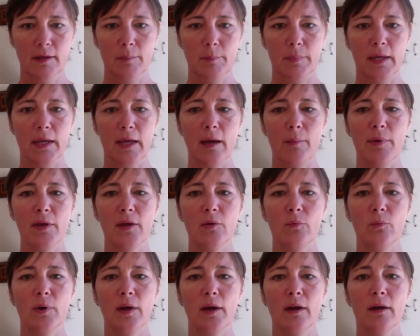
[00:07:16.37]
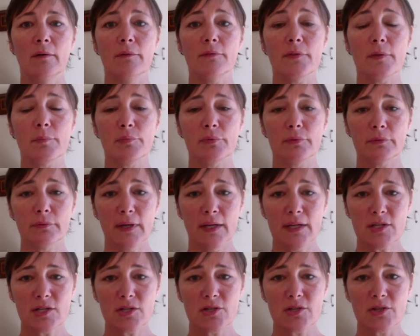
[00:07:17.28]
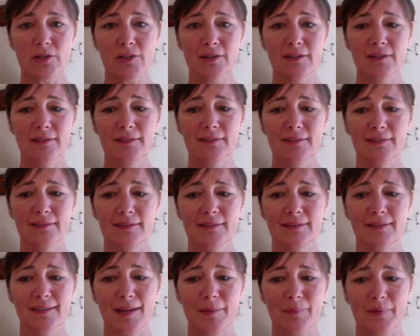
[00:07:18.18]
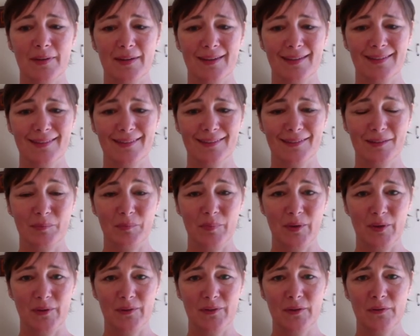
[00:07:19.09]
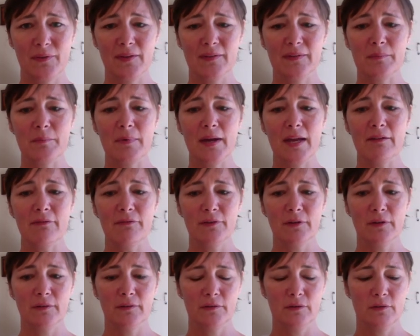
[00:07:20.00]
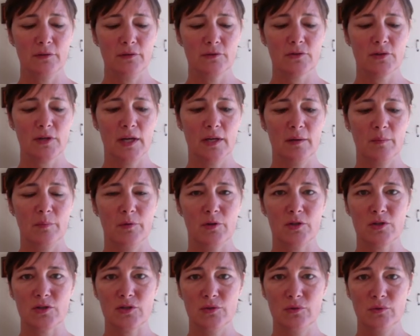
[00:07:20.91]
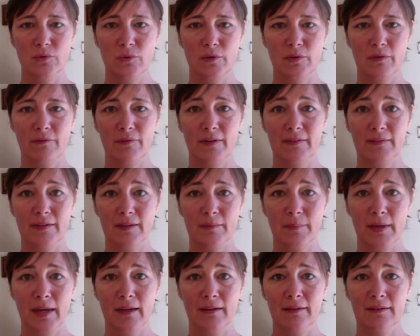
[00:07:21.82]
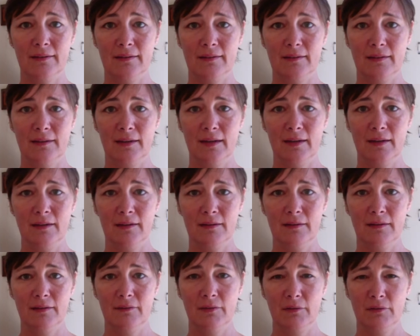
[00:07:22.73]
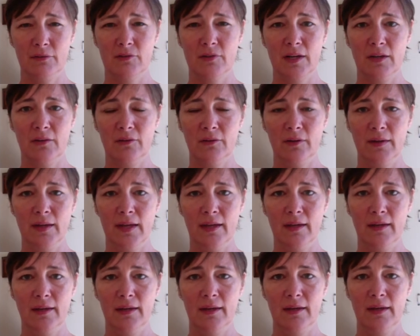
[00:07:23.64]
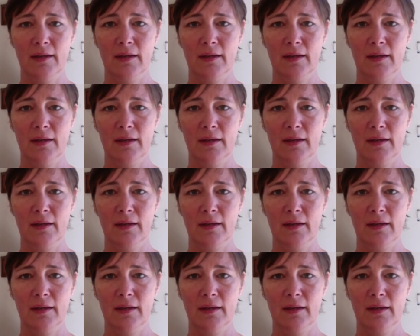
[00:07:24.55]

becoming aware of the pressure that begins to build. So this might feel as though you're trying to push two north-facing magnets together. Have you ever tried doing that?